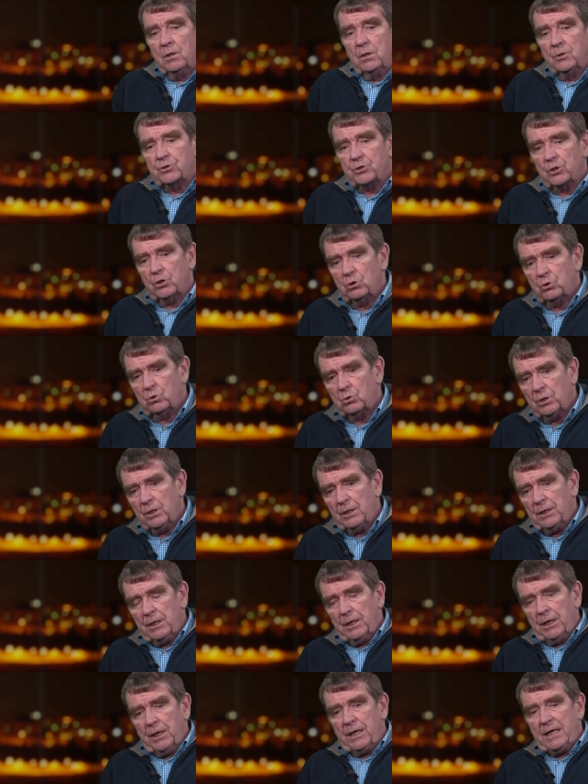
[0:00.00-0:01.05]
So
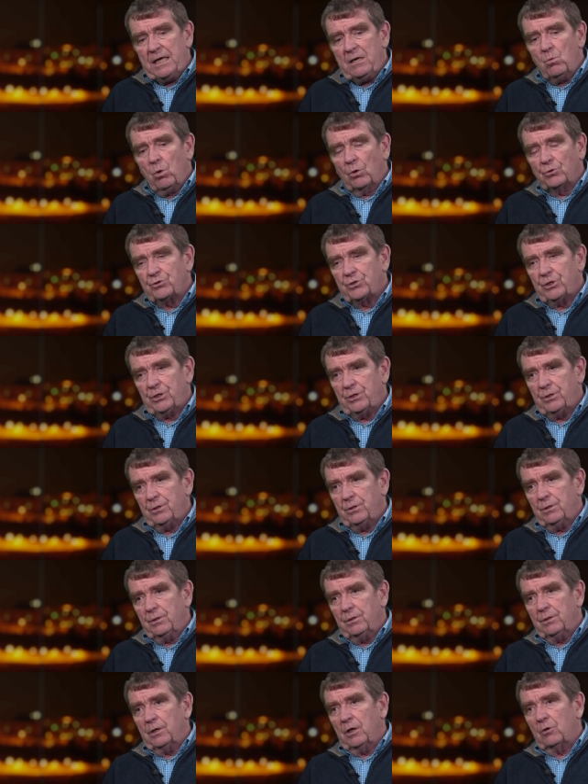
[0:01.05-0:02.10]
he wanted
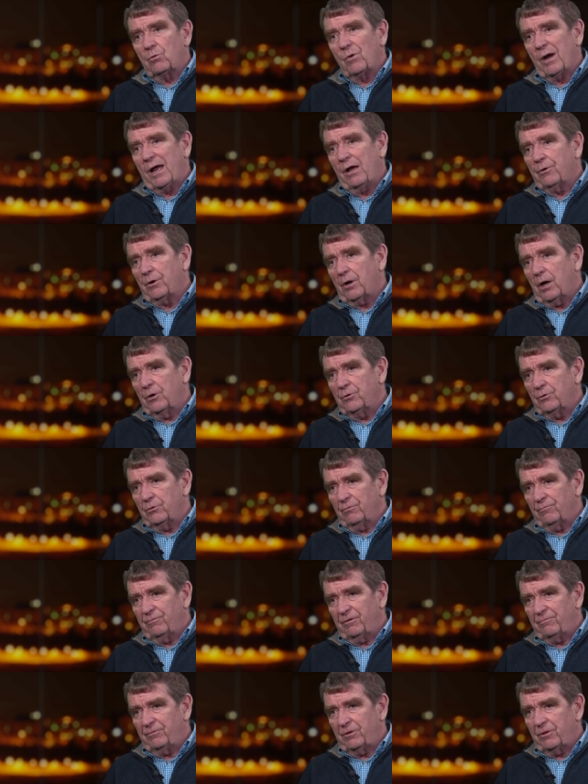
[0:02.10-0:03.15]
around
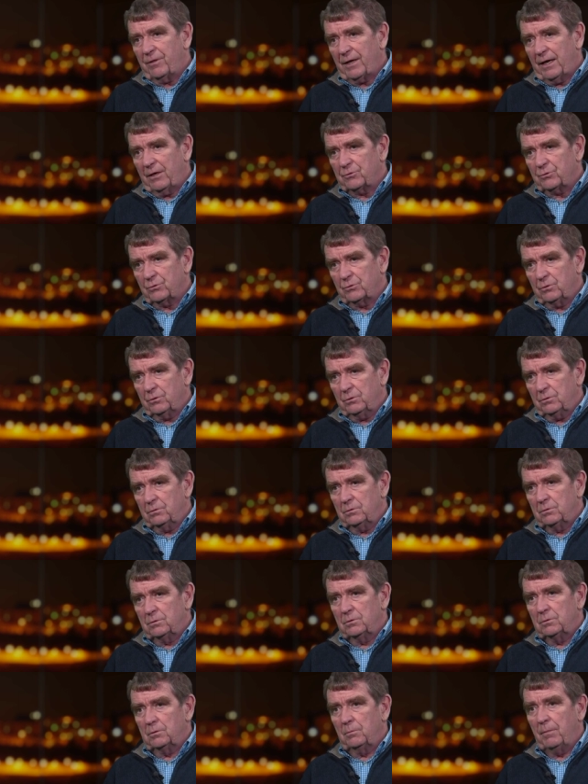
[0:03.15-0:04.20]
150,000
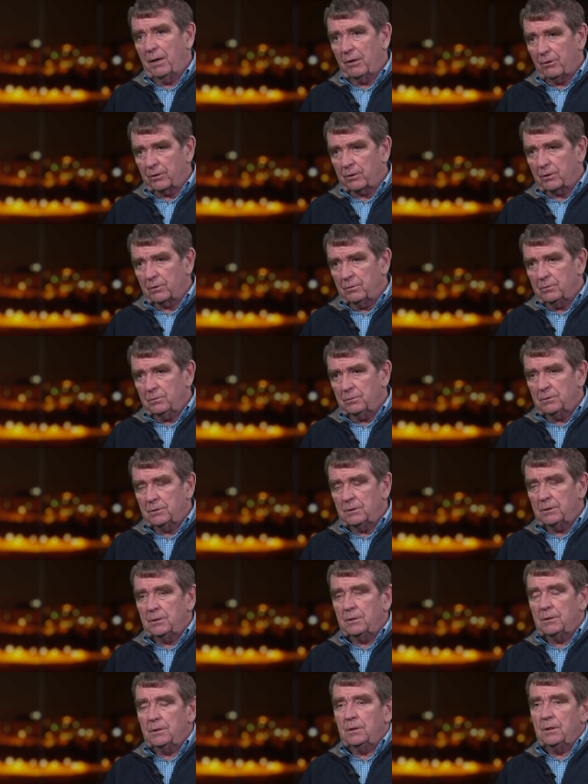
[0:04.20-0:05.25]
American,
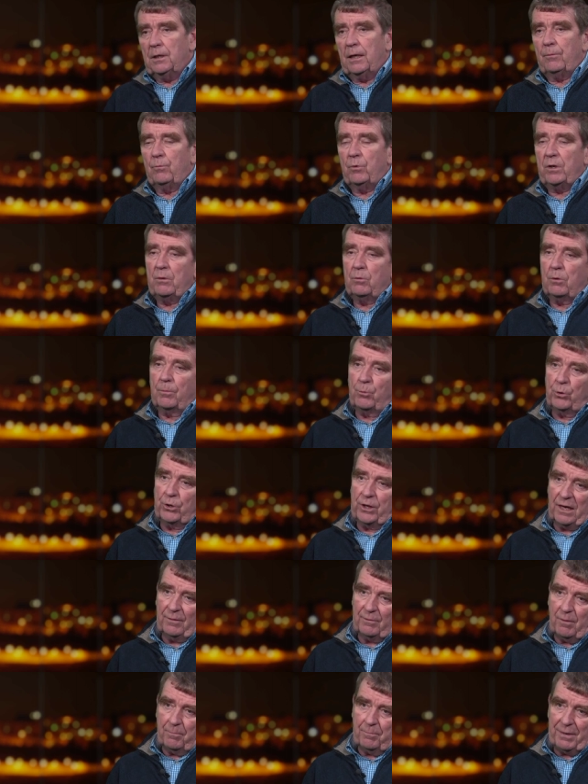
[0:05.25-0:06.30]
and we were
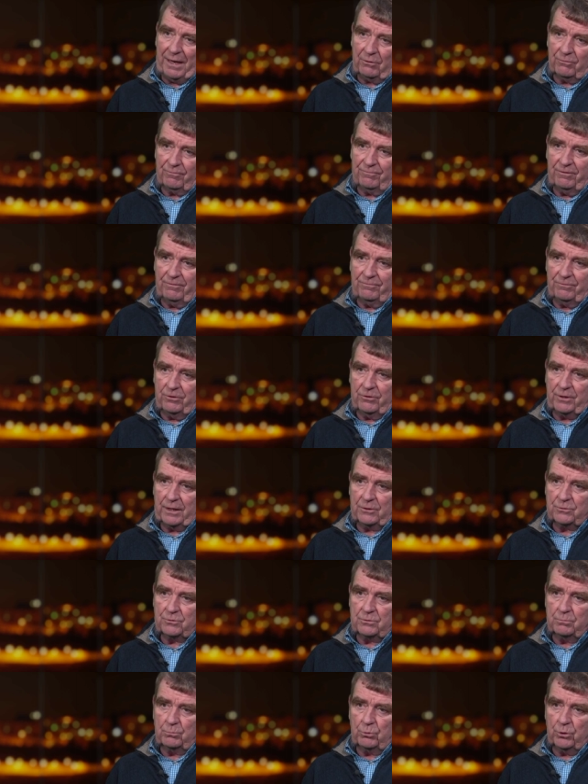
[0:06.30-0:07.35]
putting up about
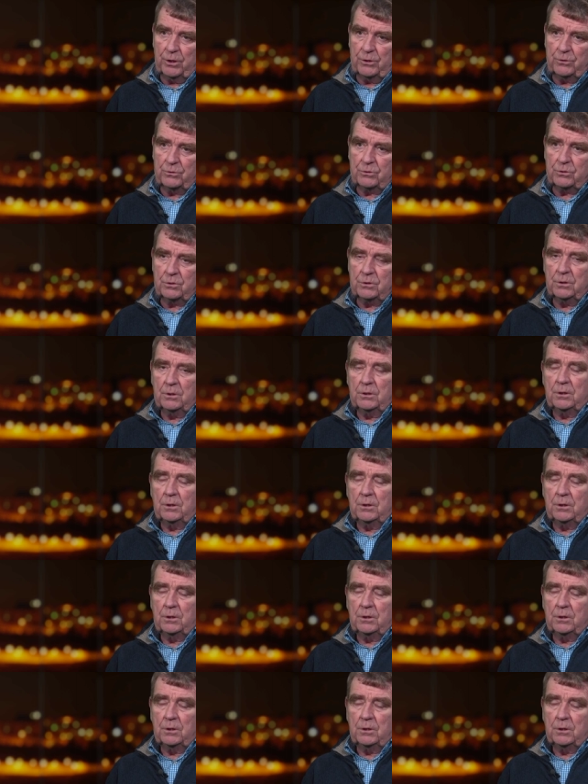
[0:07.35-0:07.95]
50,000 Brits.